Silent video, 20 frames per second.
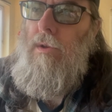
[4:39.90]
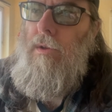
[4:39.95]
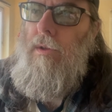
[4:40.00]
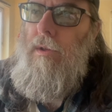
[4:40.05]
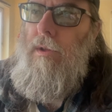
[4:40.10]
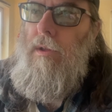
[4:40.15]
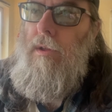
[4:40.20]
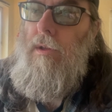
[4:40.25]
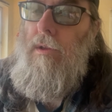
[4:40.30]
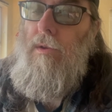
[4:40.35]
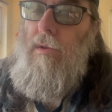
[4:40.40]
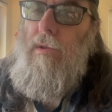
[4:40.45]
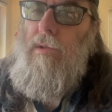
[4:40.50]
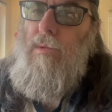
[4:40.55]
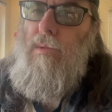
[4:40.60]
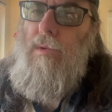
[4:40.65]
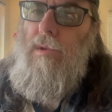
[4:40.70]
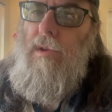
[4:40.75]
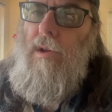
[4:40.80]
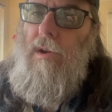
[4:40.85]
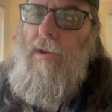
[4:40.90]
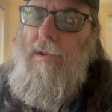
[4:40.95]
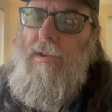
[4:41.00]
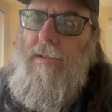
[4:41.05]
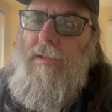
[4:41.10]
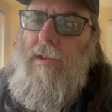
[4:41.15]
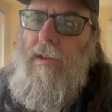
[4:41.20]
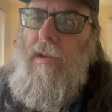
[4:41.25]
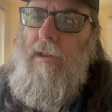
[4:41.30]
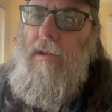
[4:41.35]
it's really hard to
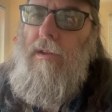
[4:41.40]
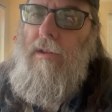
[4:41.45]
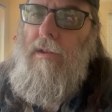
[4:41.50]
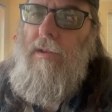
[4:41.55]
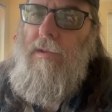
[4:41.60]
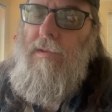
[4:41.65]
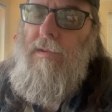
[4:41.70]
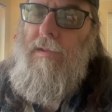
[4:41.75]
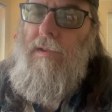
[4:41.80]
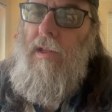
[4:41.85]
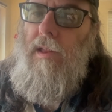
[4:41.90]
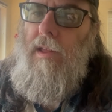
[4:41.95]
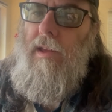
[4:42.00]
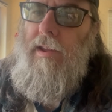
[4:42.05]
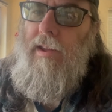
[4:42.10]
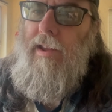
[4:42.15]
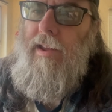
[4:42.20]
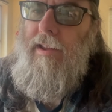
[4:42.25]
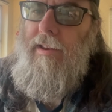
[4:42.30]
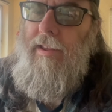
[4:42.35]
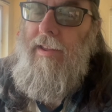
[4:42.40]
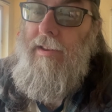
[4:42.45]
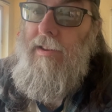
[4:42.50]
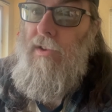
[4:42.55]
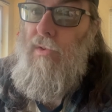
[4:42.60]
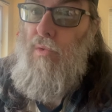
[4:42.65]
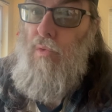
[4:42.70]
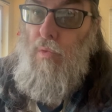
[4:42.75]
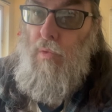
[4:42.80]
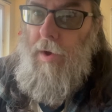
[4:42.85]
say because it's not like I can get
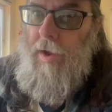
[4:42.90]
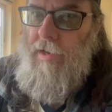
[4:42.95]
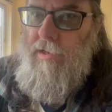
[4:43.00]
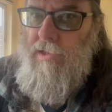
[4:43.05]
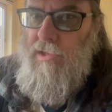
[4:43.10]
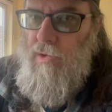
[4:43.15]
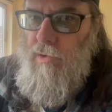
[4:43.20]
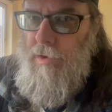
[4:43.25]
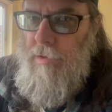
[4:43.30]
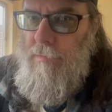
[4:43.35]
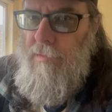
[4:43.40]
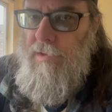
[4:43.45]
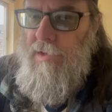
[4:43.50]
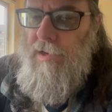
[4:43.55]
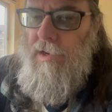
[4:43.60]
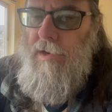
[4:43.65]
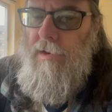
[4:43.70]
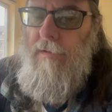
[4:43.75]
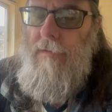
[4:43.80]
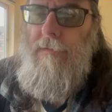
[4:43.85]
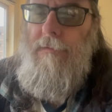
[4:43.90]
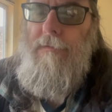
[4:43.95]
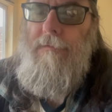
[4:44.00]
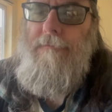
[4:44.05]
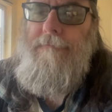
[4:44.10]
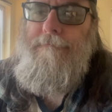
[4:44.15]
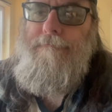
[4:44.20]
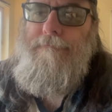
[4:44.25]
transcripts of